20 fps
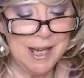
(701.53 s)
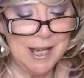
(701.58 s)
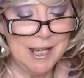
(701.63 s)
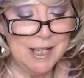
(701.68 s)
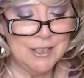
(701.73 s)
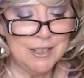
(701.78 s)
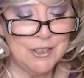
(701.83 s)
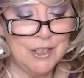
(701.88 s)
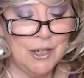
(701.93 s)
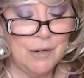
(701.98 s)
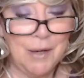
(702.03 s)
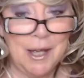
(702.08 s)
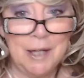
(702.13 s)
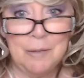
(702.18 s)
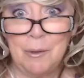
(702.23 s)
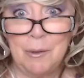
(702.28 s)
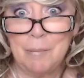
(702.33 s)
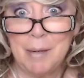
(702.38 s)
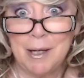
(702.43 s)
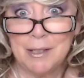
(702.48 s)
So
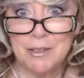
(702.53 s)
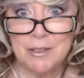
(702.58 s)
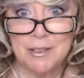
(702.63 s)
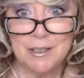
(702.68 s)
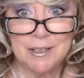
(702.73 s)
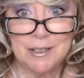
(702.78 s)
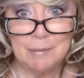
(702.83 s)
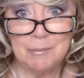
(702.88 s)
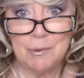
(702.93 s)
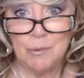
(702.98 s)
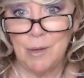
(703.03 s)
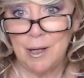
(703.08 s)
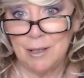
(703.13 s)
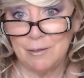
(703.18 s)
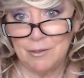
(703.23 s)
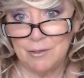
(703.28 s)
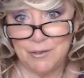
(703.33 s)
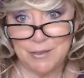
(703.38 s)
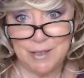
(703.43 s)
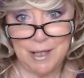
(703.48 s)
anyway, back to the Summer
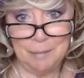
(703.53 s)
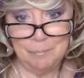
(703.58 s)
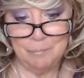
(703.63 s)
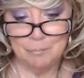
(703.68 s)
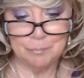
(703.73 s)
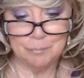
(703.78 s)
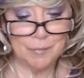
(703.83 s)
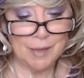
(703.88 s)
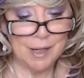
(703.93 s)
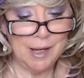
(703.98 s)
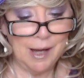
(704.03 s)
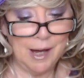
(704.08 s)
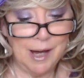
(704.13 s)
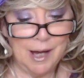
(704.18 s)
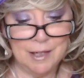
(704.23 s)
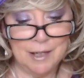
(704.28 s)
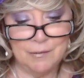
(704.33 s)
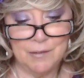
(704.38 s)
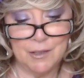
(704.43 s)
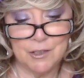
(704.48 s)
Water Rosé
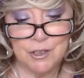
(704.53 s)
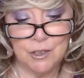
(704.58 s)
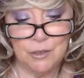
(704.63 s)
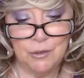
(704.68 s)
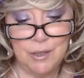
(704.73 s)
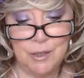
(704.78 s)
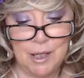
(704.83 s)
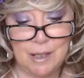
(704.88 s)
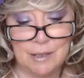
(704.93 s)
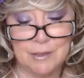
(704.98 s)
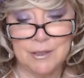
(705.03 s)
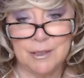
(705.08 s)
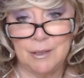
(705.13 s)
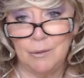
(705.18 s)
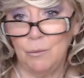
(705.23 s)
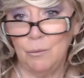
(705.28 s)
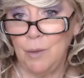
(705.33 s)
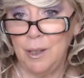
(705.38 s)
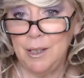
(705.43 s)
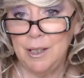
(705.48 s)
out of the
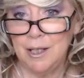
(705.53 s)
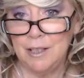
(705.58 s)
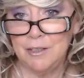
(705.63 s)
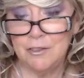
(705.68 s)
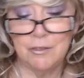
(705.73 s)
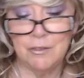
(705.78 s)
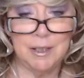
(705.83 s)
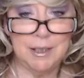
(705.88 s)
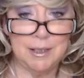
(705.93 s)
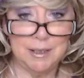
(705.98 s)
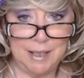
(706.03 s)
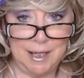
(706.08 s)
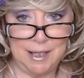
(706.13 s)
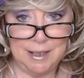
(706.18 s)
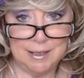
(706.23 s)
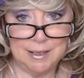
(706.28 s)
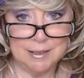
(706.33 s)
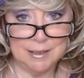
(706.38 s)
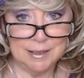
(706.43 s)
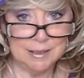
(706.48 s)

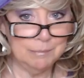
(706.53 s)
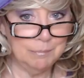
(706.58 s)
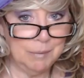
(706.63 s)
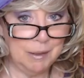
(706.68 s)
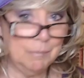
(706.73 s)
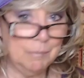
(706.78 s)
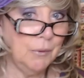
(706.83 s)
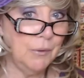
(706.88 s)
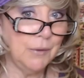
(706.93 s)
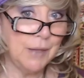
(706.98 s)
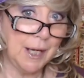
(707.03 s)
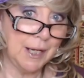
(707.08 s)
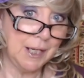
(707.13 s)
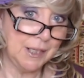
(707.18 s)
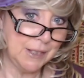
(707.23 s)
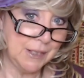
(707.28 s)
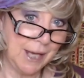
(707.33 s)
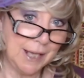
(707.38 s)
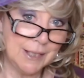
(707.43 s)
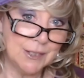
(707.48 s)
2,186 people that
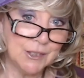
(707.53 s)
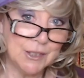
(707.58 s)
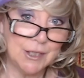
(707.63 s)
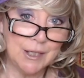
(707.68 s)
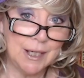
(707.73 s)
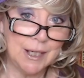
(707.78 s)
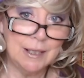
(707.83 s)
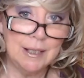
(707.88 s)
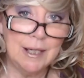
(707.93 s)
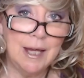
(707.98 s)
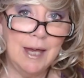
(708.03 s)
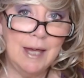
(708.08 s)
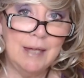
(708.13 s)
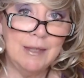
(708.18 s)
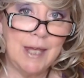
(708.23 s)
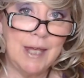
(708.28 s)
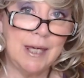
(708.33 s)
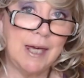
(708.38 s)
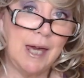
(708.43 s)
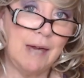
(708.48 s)
had tasted it,
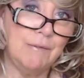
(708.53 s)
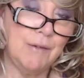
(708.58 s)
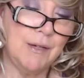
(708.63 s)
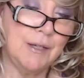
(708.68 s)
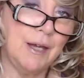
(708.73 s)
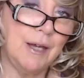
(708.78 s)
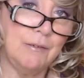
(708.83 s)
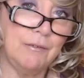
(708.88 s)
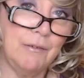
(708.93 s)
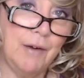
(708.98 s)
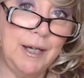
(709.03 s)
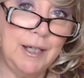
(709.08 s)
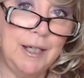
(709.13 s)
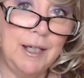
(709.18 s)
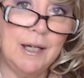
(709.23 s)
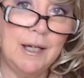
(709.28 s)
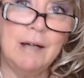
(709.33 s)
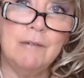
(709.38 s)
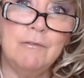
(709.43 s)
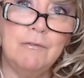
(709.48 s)
they gave it a
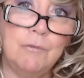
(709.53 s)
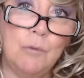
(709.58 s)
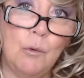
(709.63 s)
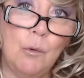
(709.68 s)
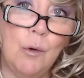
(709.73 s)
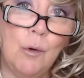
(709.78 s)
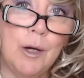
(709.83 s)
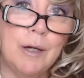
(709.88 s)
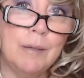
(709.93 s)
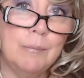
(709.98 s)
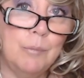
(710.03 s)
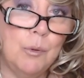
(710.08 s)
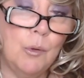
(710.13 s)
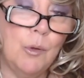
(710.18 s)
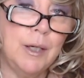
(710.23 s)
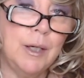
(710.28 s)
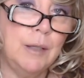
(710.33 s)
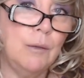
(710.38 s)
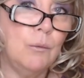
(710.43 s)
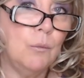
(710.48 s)
rating of
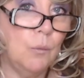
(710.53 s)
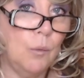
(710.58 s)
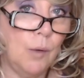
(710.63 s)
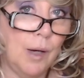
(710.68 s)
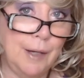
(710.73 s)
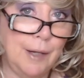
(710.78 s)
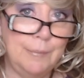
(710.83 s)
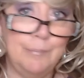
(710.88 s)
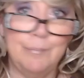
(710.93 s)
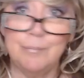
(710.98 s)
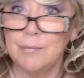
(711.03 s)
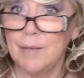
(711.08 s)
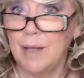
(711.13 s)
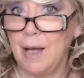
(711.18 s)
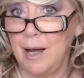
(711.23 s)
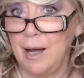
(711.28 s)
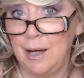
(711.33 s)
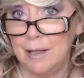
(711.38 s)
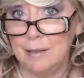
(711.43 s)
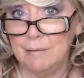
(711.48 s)
4.1
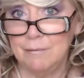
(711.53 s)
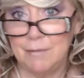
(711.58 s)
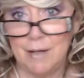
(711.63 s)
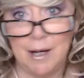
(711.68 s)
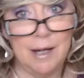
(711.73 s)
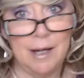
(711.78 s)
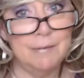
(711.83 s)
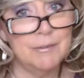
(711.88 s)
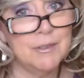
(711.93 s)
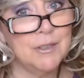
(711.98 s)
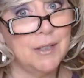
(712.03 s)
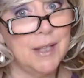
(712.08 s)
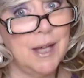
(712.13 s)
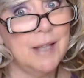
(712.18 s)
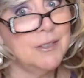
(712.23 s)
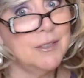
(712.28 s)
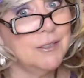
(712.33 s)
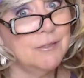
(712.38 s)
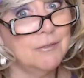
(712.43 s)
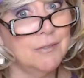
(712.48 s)
out of 5. So
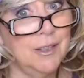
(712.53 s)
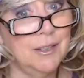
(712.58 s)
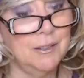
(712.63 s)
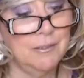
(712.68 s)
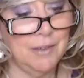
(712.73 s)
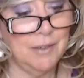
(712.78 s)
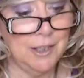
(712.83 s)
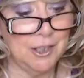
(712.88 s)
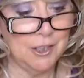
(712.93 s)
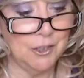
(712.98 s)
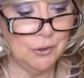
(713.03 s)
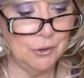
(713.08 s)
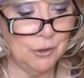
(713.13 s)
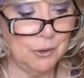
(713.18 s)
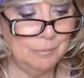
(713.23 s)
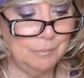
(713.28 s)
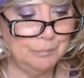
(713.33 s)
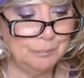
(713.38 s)
that's really, really cool.